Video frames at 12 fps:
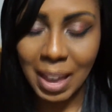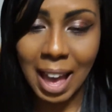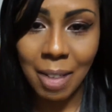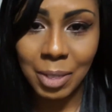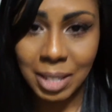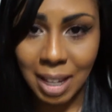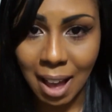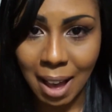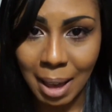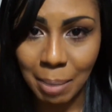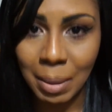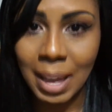at the
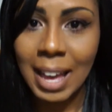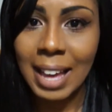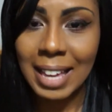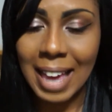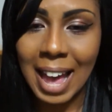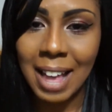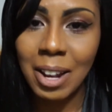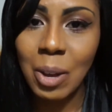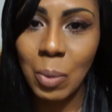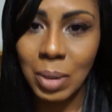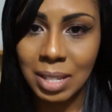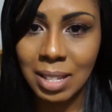time,
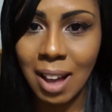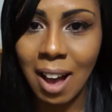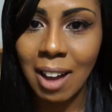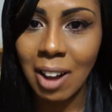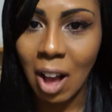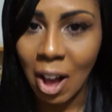Canada was not